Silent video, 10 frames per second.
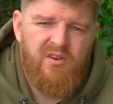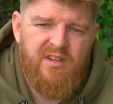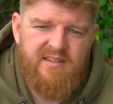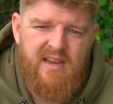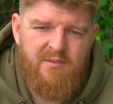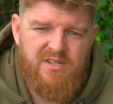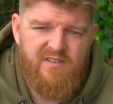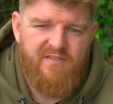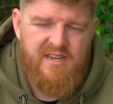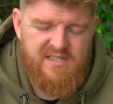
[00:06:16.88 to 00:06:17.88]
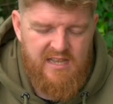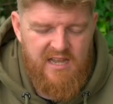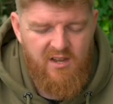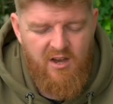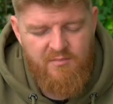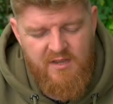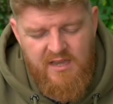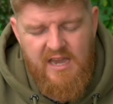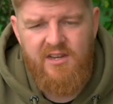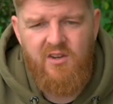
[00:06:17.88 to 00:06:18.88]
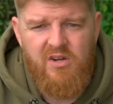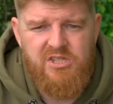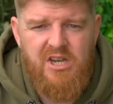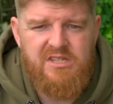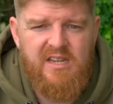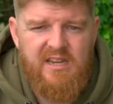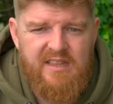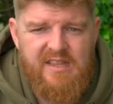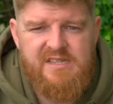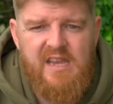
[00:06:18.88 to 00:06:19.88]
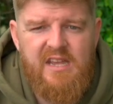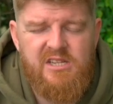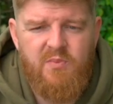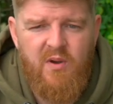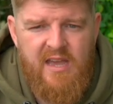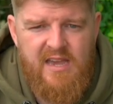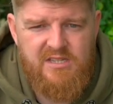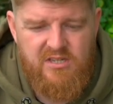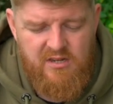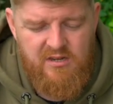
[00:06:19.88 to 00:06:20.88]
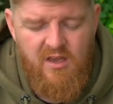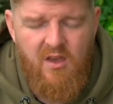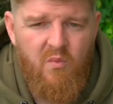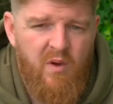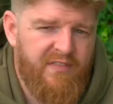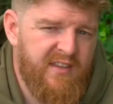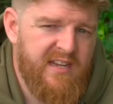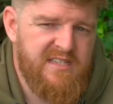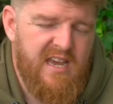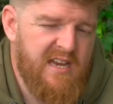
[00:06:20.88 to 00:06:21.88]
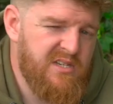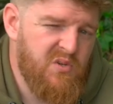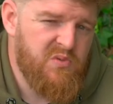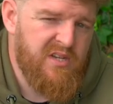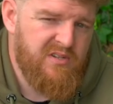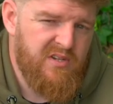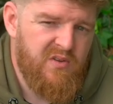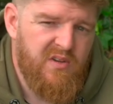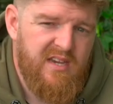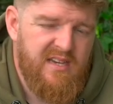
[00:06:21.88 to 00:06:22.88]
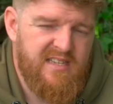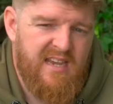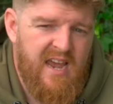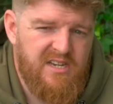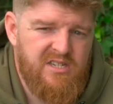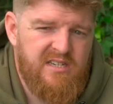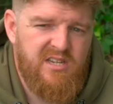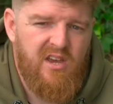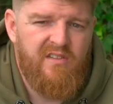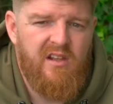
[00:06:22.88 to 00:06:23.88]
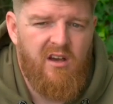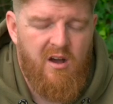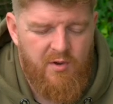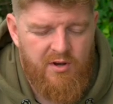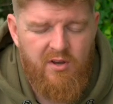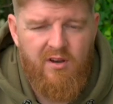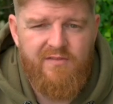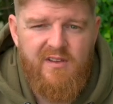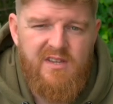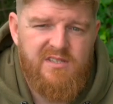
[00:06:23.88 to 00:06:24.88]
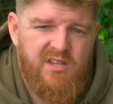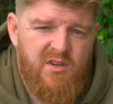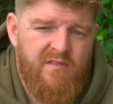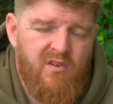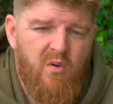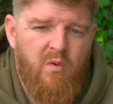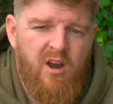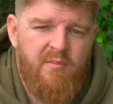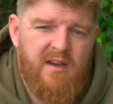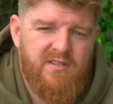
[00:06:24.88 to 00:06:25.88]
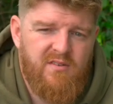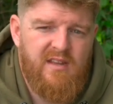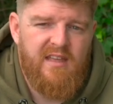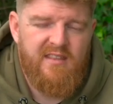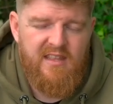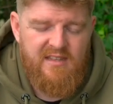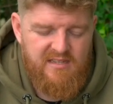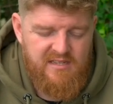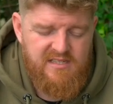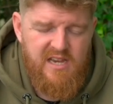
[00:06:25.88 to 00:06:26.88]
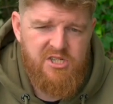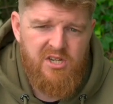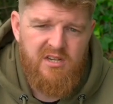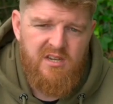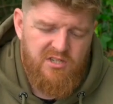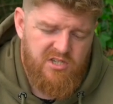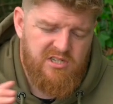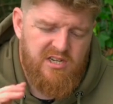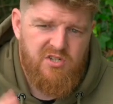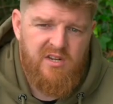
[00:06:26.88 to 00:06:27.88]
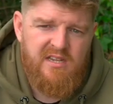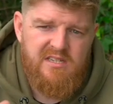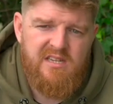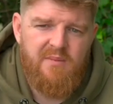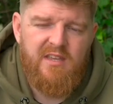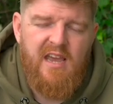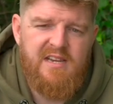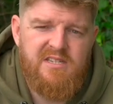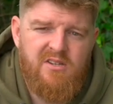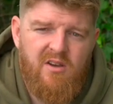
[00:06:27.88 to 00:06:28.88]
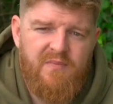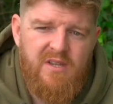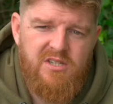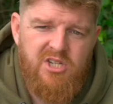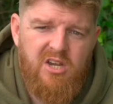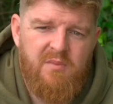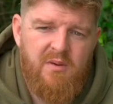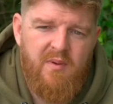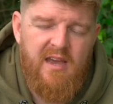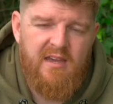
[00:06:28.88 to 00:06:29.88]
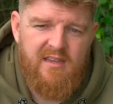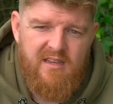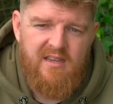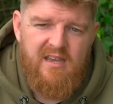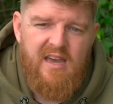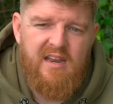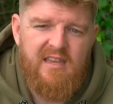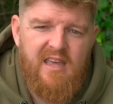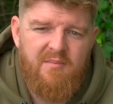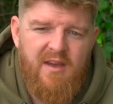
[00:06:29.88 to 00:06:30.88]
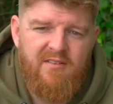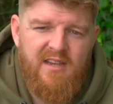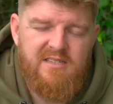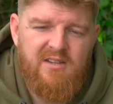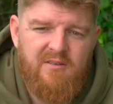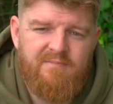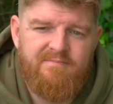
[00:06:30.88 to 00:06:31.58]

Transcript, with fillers: not going to damage the face of that alarm and not adjust any of the settings by accident. One thing these cases also do is they actually turn the alarm on and off. So you haven't got to worry about doing that at the end of the session. Just literally slip the cases on, chuck them in your bag and then get them out next time.